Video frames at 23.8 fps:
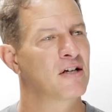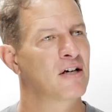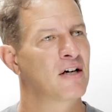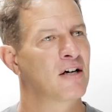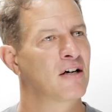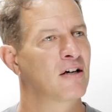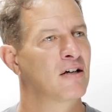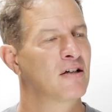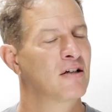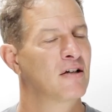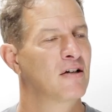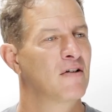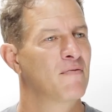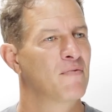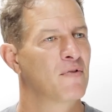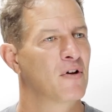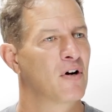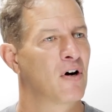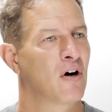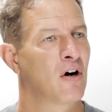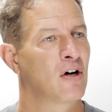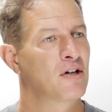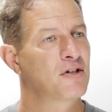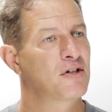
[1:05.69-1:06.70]
uh,
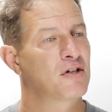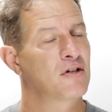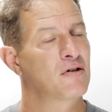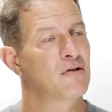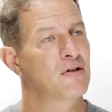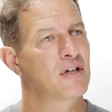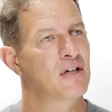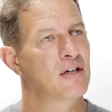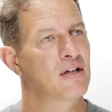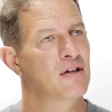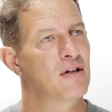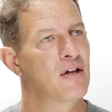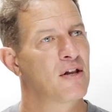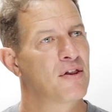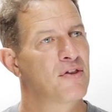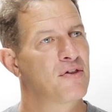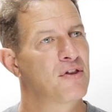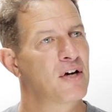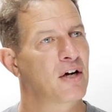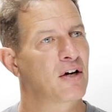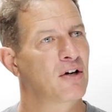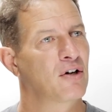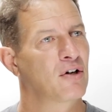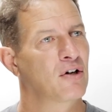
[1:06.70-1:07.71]
also the the
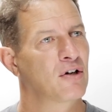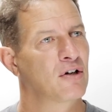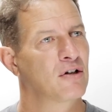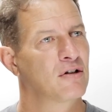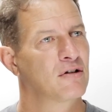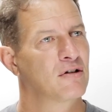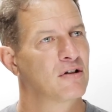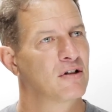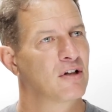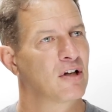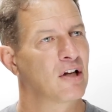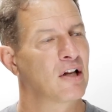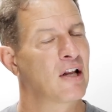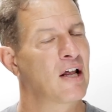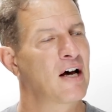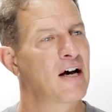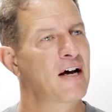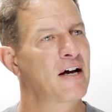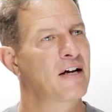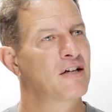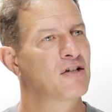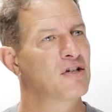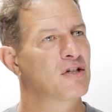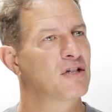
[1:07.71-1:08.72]
thicker
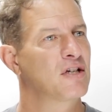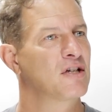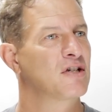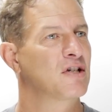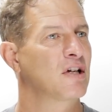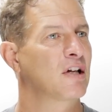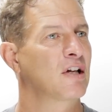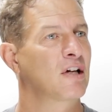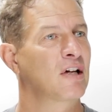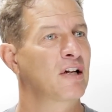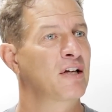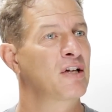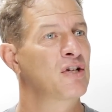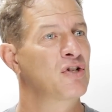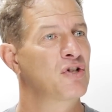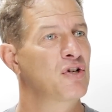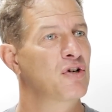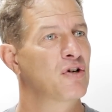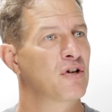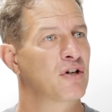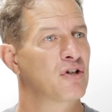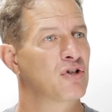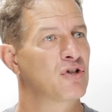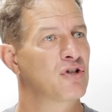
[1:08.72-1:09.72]
line just is a little
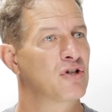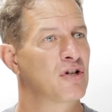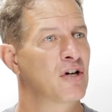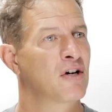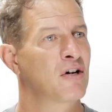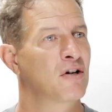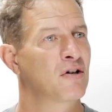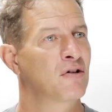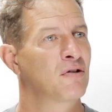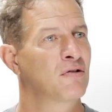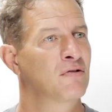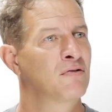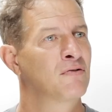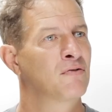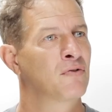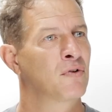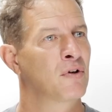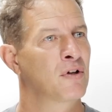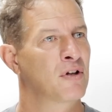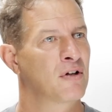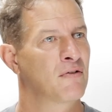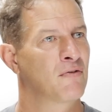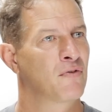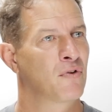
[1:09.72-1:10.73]
easier to stow
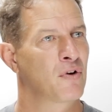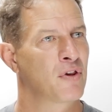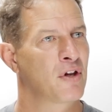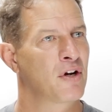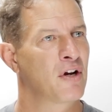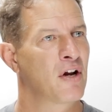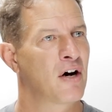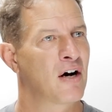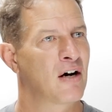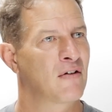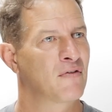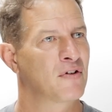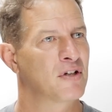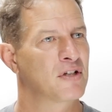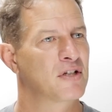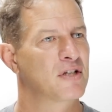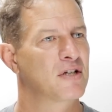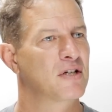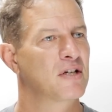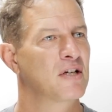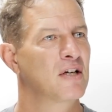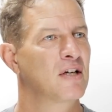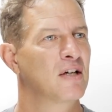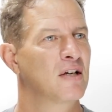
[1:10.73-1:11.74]
for the for the
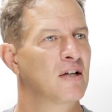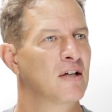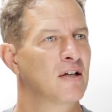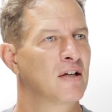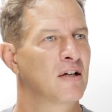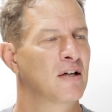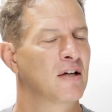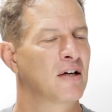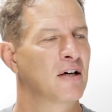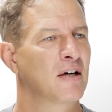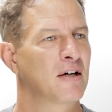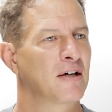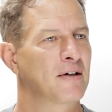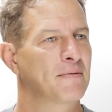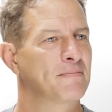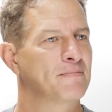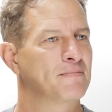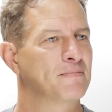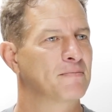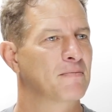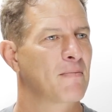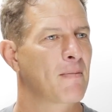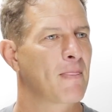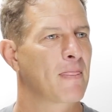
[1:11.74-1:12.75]
novice. Um,
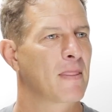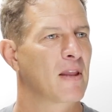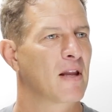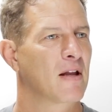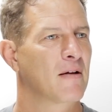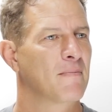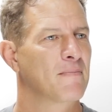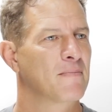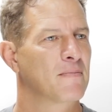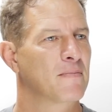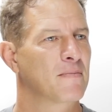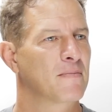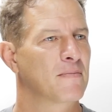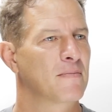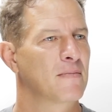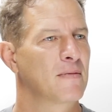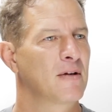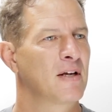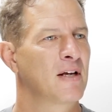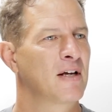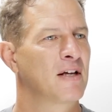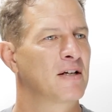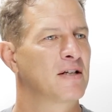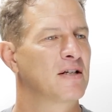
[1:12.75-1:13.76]

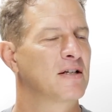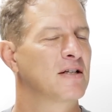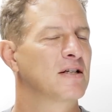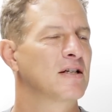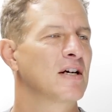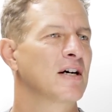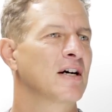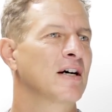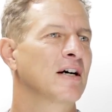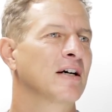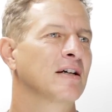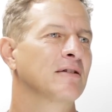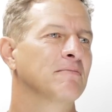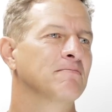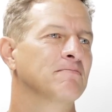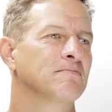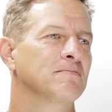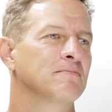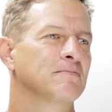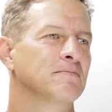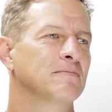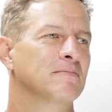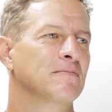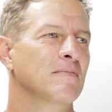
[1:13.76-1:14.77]
it uh,
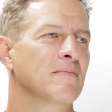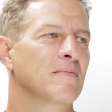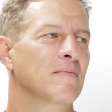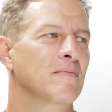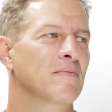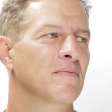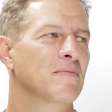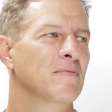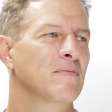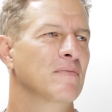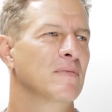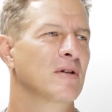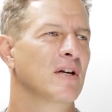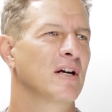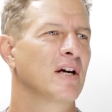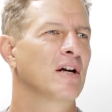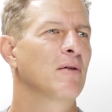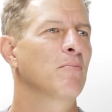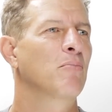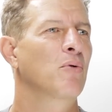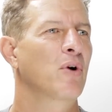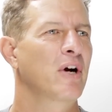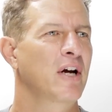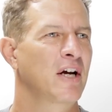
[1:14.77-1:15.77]

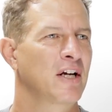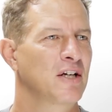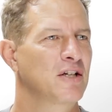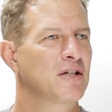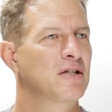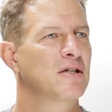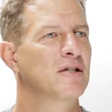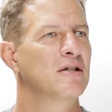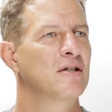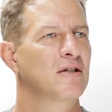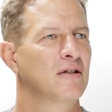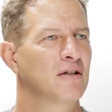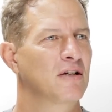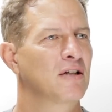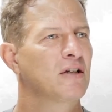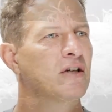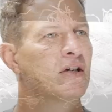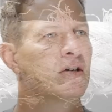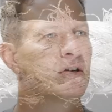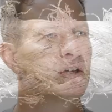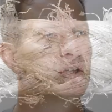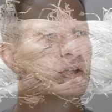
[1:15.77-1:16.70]
it abrades, you know.